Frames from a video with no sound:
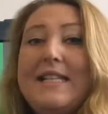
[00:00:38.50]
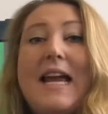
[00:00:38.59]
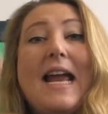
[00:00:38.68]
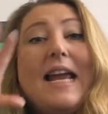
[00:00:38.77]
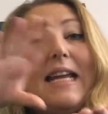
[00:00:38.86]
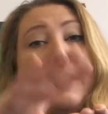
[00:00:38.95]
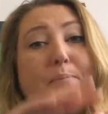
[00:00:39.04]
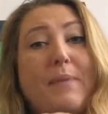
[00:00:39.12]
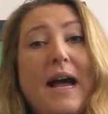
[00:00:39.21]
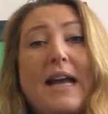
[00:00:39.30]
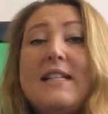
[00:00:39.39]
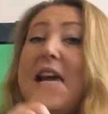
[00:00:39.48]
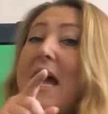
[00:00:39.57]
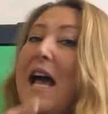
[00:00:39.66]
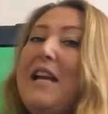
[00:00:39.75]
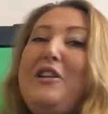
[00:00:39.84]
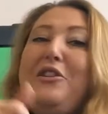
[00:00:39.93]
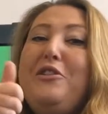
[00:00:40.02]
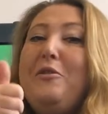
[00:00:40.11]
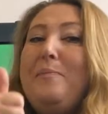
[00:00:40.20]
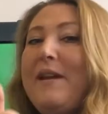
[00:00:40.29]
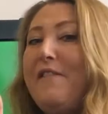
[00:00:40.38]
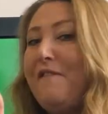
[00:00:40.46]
take a bite and you'll be